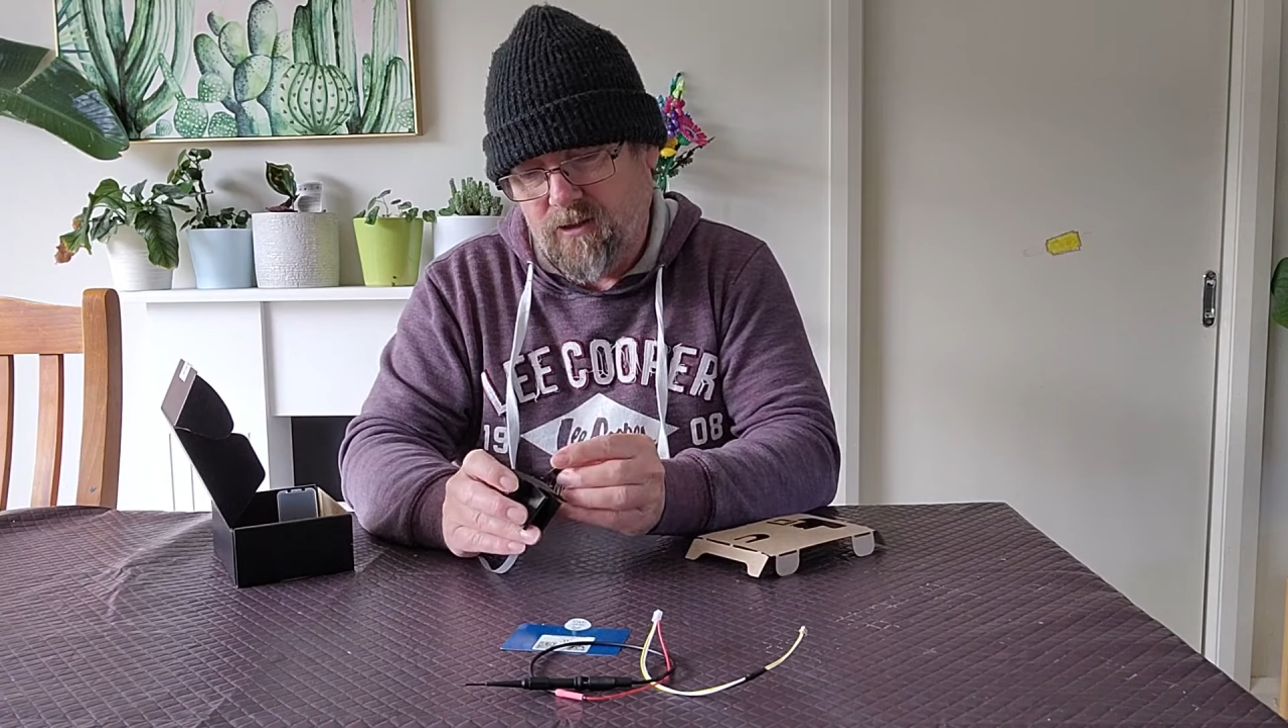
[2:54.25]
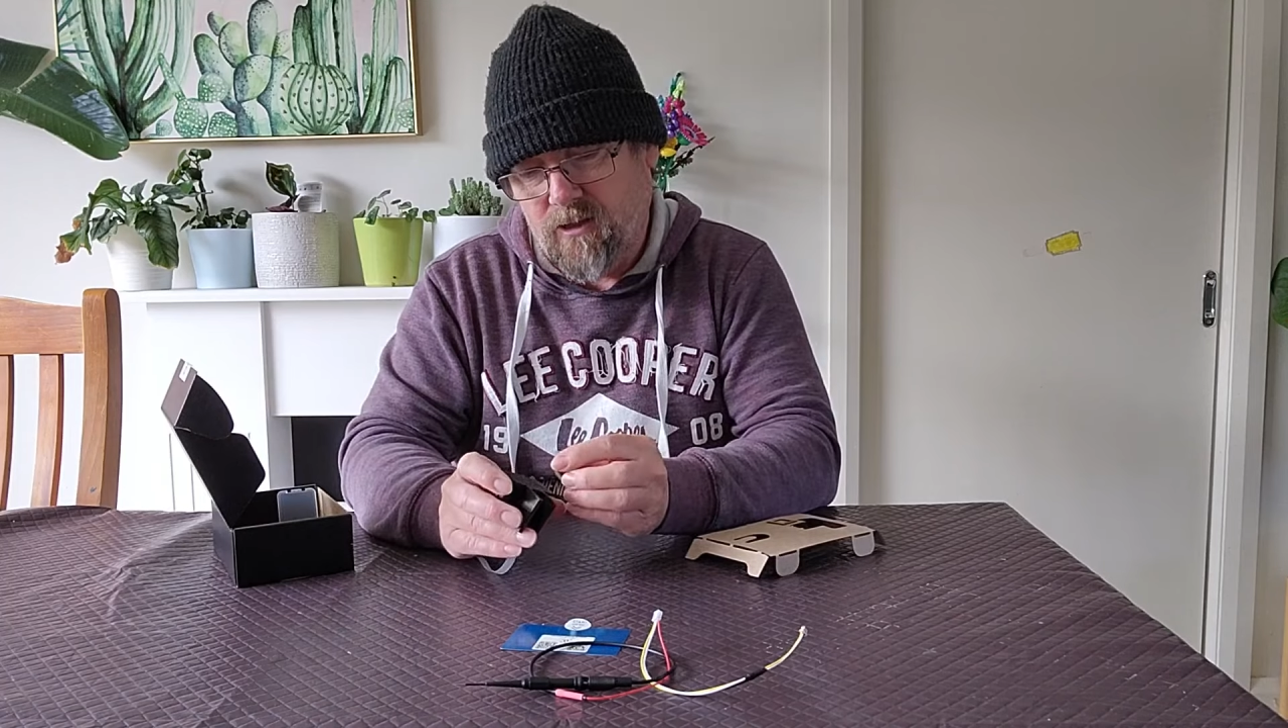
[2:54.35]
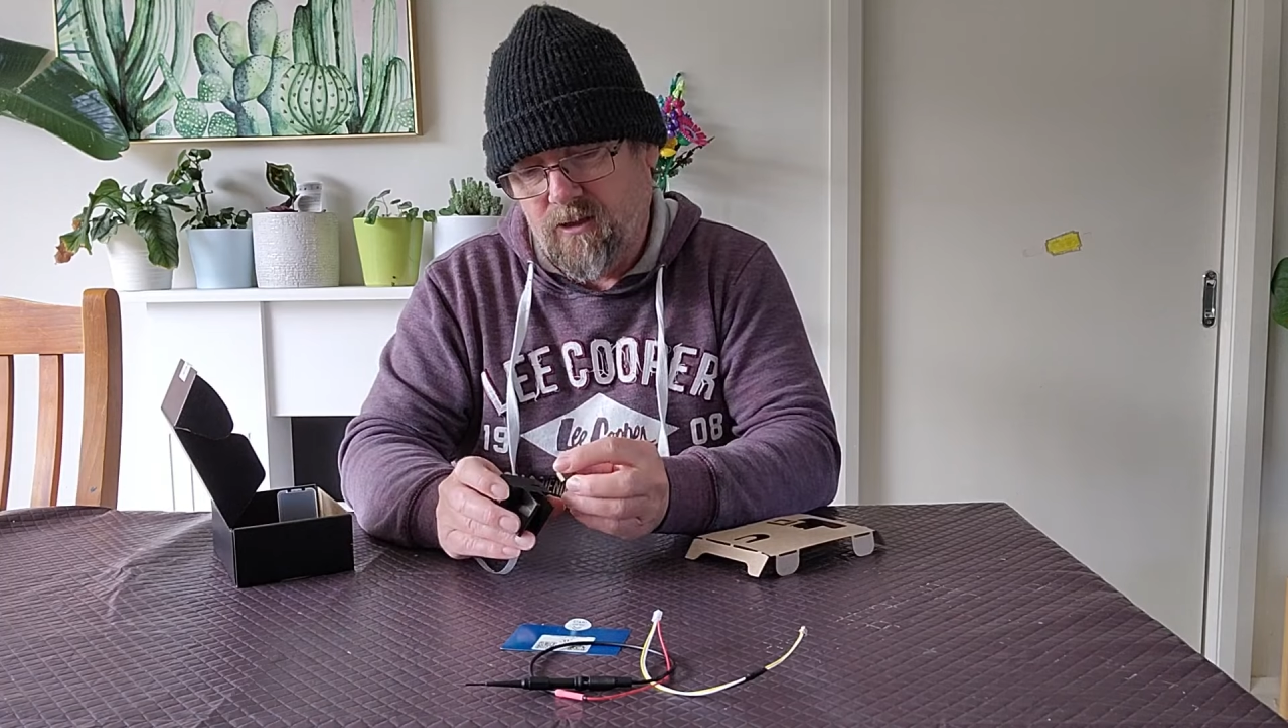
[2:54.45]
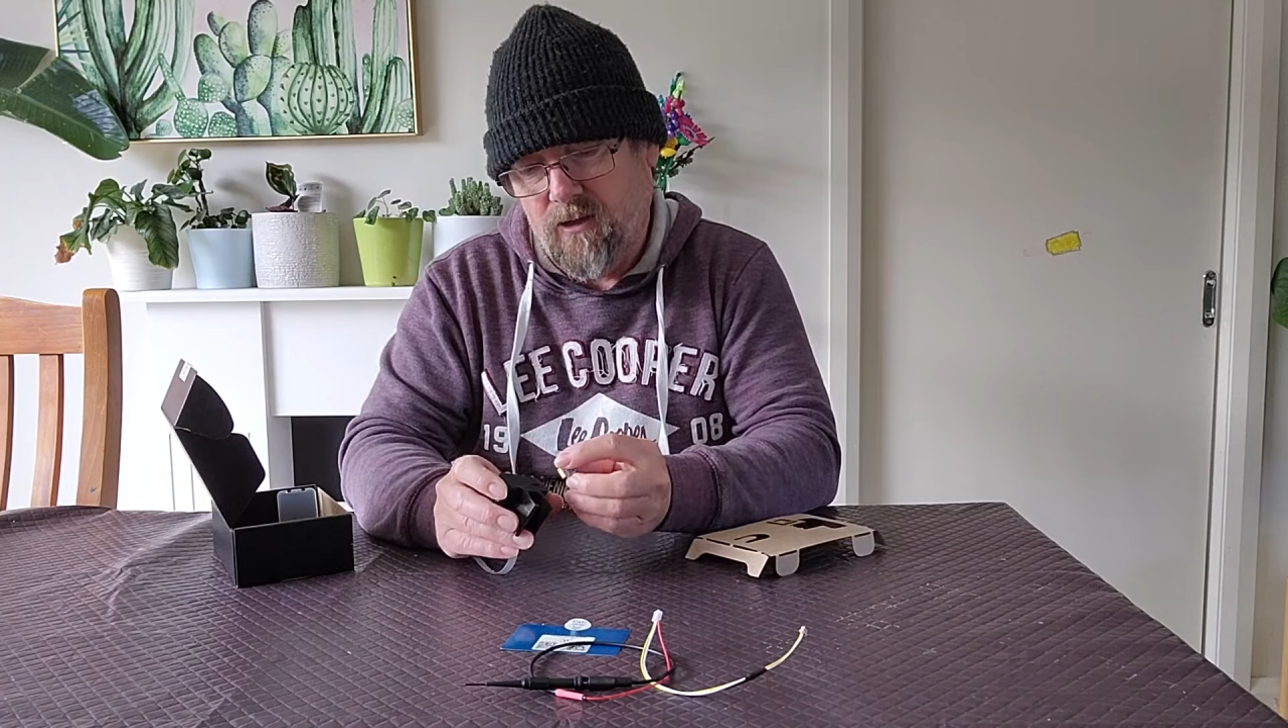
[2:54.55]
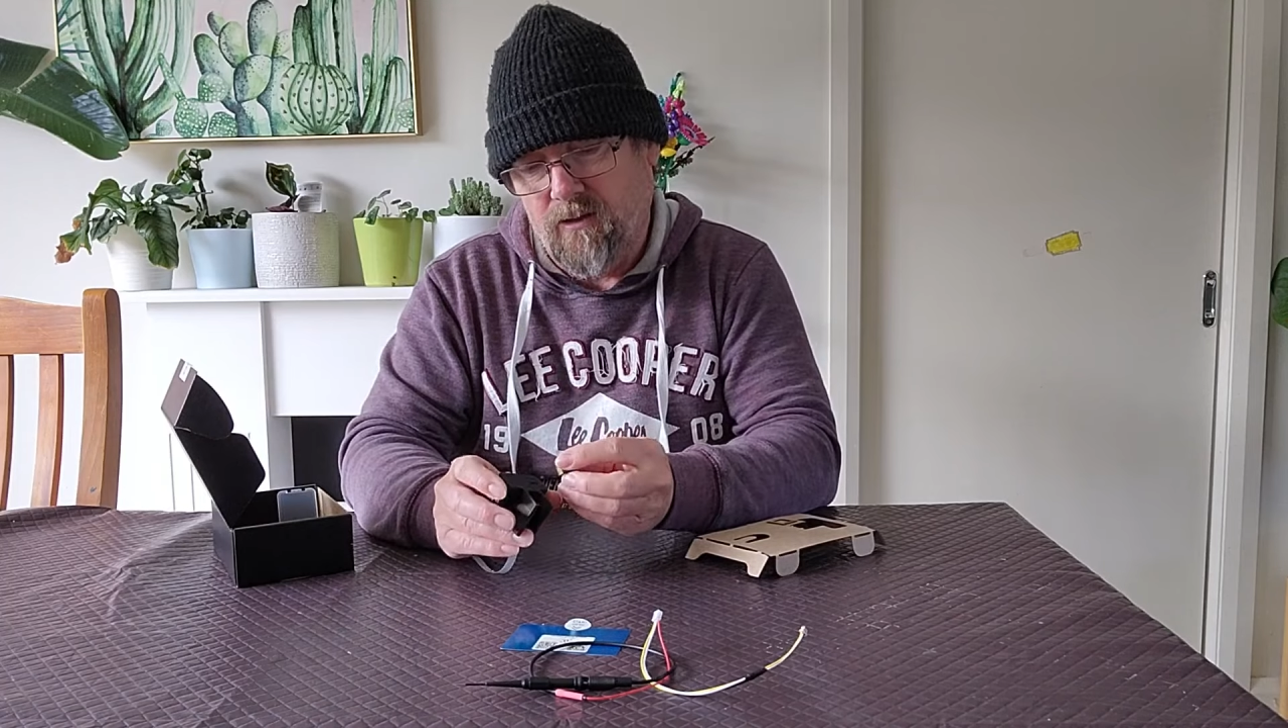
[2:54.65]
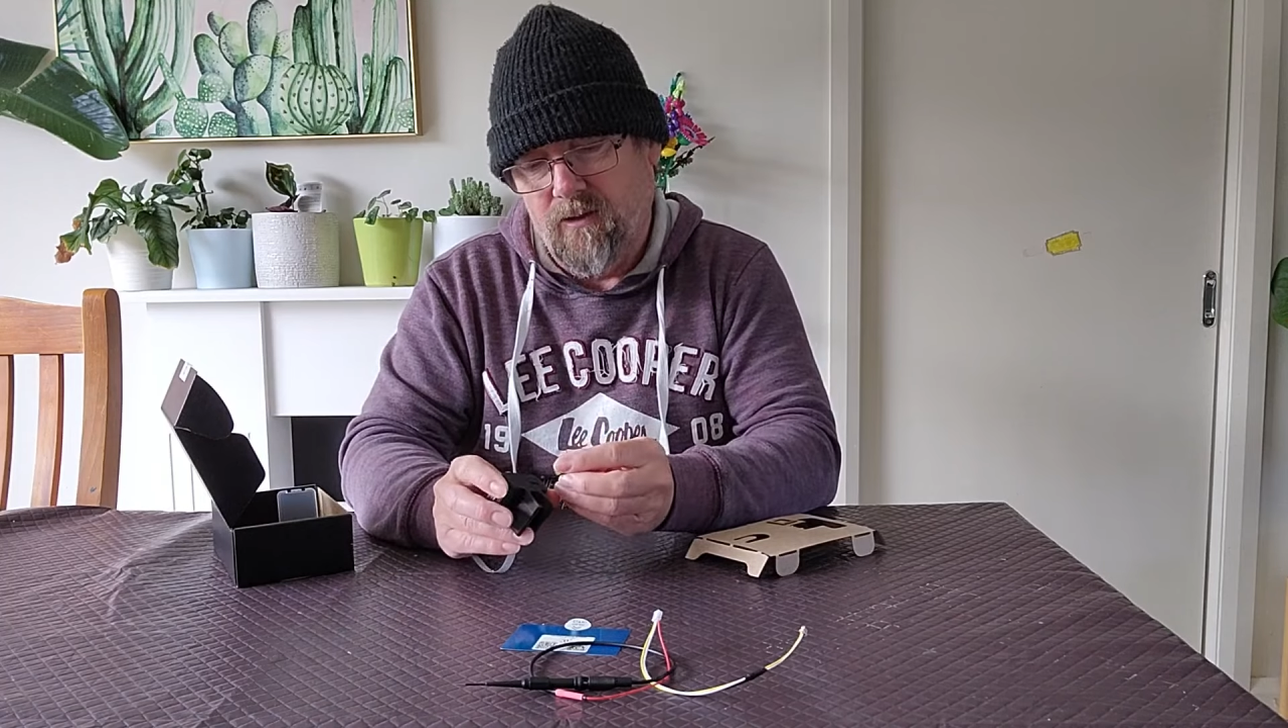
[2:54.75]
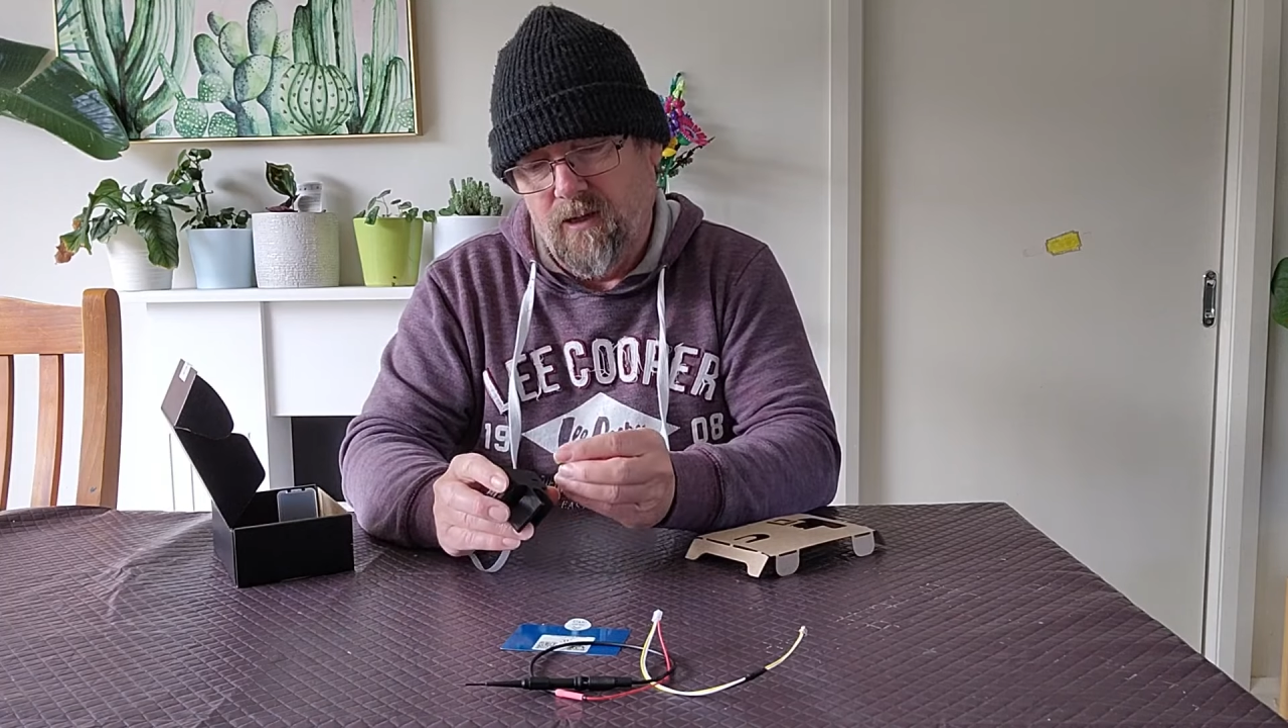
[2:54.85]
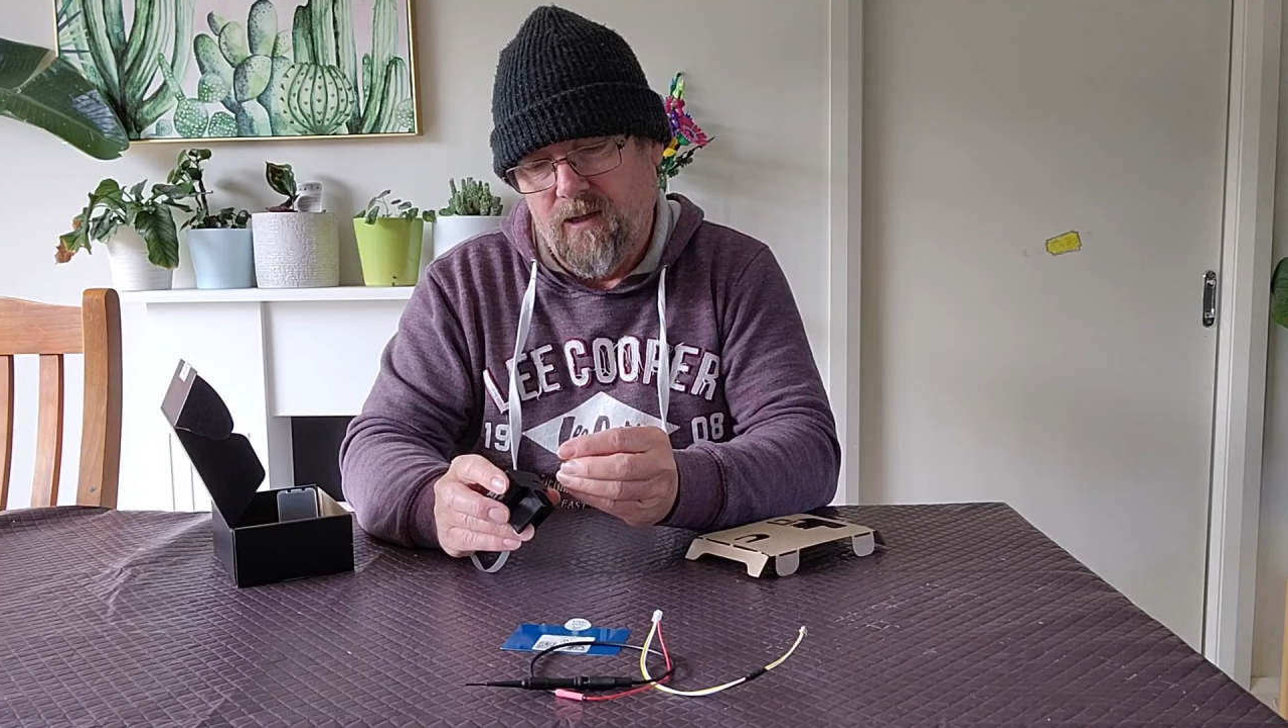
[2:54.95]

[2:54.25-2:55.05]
slot.